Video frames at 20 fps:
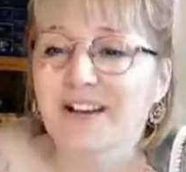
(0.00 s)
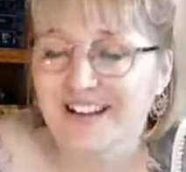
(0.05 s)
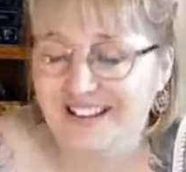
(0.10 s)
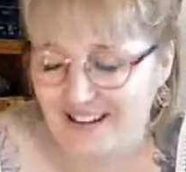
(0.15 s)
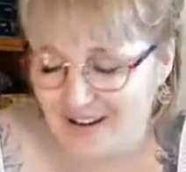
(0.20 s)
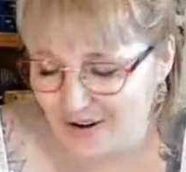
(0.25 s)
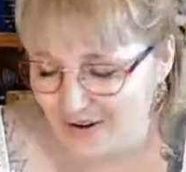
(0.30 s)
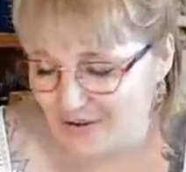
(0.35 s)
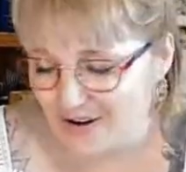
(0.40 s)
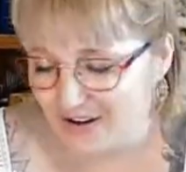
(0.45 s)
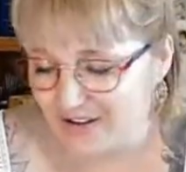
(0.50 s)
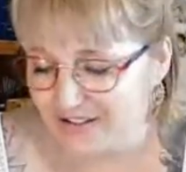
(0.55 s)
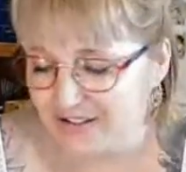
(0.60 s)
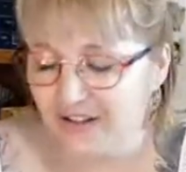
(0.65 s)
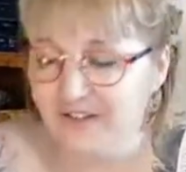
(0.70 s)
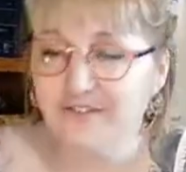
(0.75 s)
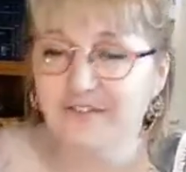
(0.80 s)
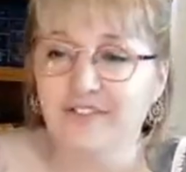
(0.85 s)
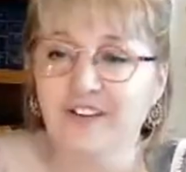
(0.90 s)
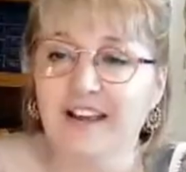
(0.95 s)
Luna,
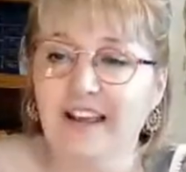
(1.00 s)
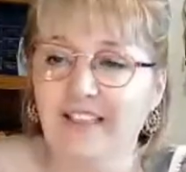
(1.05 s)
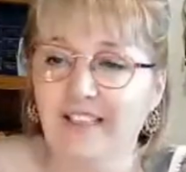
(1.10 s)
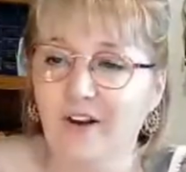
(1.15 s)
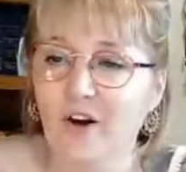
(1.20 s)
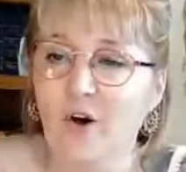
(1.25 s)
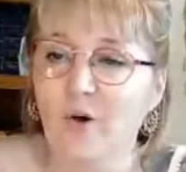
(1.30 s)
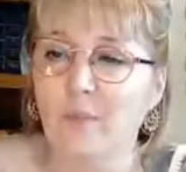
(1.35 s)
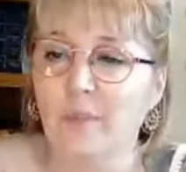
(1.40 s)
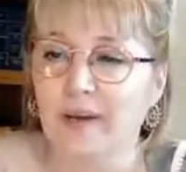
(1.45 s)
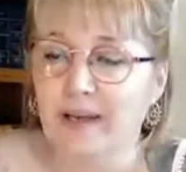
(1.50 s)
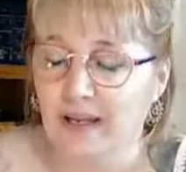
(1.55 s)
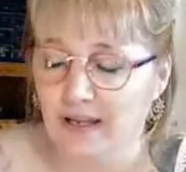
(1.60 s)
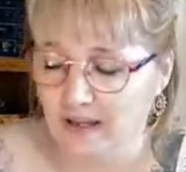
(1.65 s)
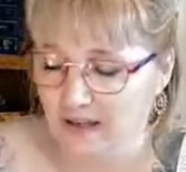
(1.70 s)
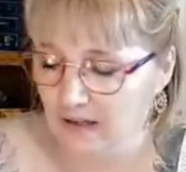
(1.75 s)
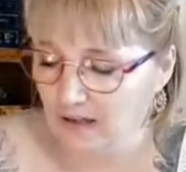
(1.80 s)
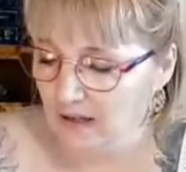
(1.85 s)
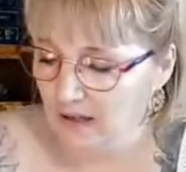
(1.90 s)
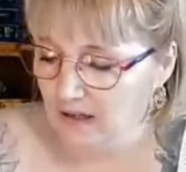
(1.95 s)
don't forget the Hobbit.
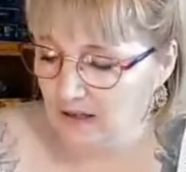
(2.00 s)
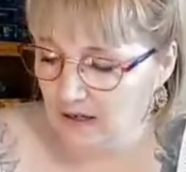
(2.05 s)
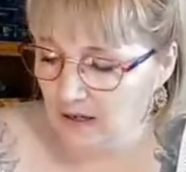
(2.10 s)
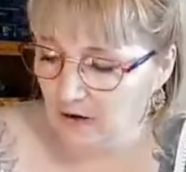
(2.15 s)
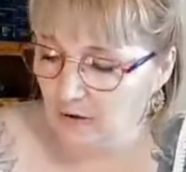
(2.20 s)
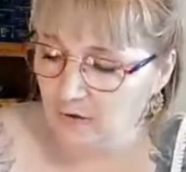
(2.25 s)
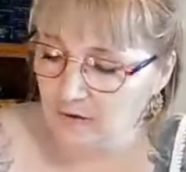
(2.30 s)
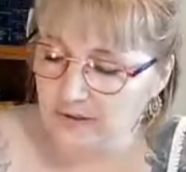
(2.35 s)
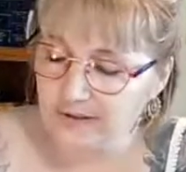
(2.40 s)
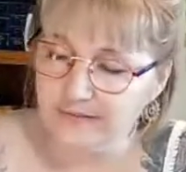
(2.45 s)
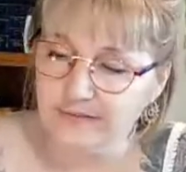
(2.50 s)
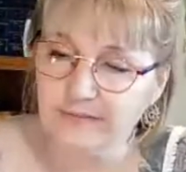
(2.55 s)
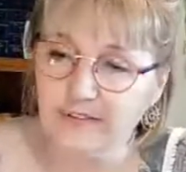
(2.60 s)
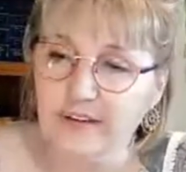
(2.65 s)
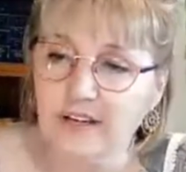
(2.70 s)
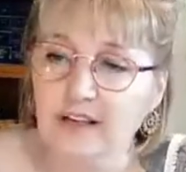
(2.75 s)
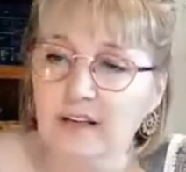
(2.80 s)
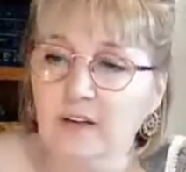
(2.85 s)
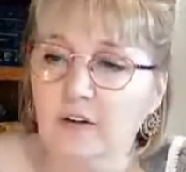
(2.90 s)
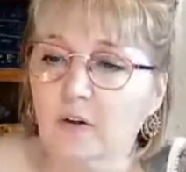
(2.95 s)
No, don't
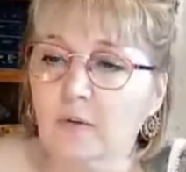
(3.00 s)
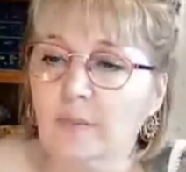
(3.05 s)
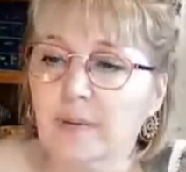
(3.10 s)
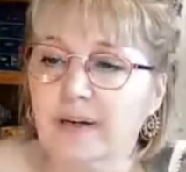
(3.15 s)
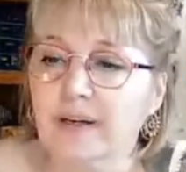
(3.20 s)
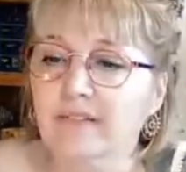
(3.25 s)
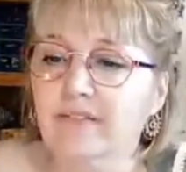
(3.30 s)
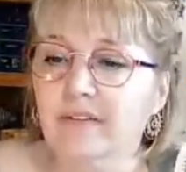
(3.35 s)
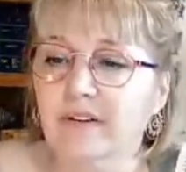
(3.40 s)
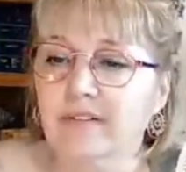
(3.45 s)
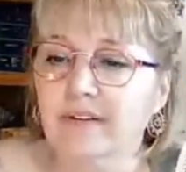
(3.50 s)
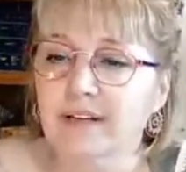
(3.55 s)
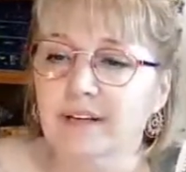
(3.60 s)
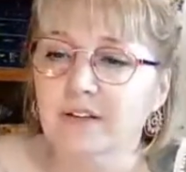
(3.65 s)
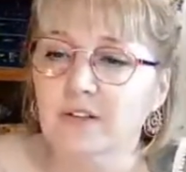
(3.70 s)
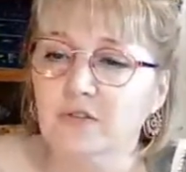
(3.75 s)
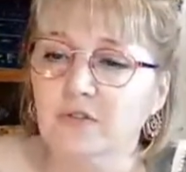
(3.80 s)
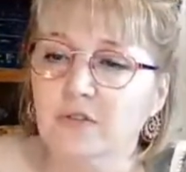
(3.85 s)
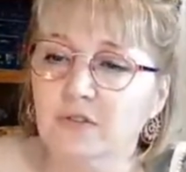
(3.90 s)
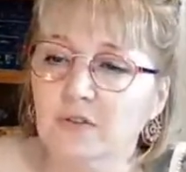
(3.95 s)
forget the Hobbit. Very
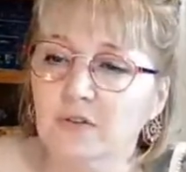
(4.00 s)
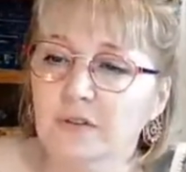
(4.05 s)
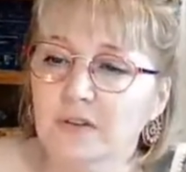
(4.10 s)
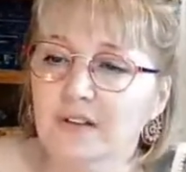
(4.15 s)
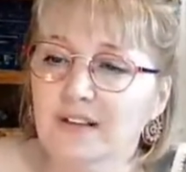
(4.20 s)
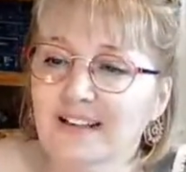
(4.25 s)
useful.